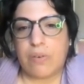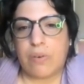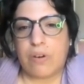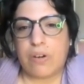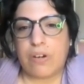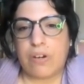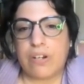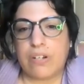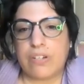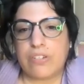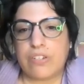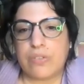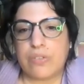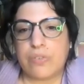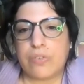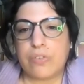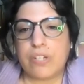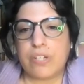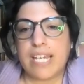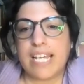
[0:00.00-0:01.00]
or to
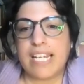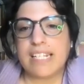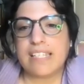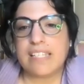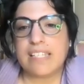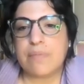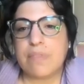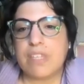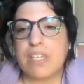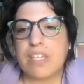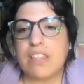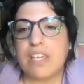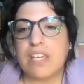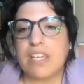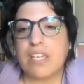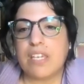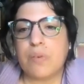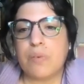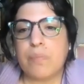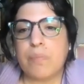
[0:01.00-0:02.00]
create something that
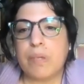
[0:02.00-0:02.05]
you